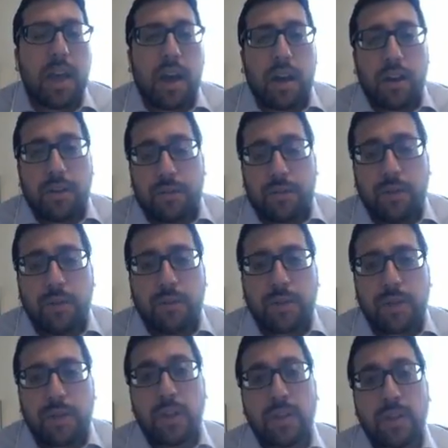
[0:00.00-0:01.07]
On
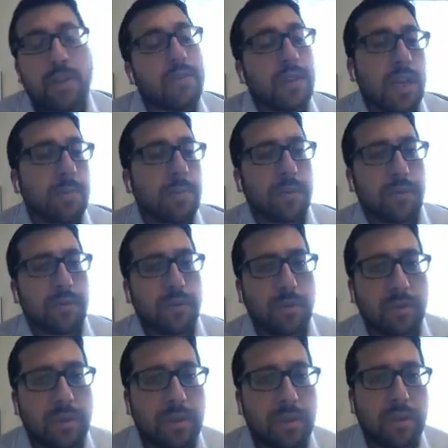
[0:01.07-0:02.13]
fruits, the different types of
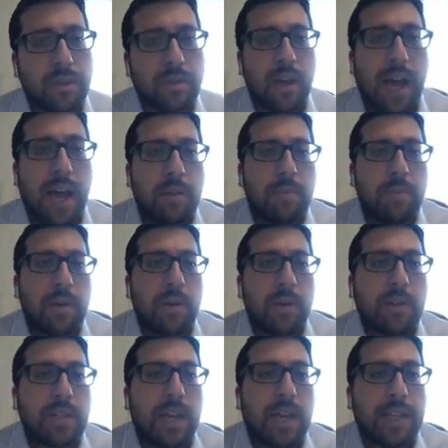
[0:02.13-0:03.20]
fruits. So al
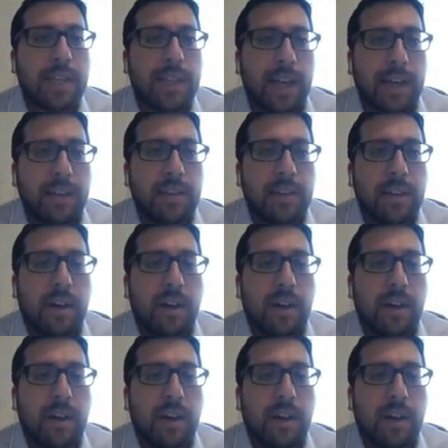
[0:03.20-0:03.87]
perot ha'ilan,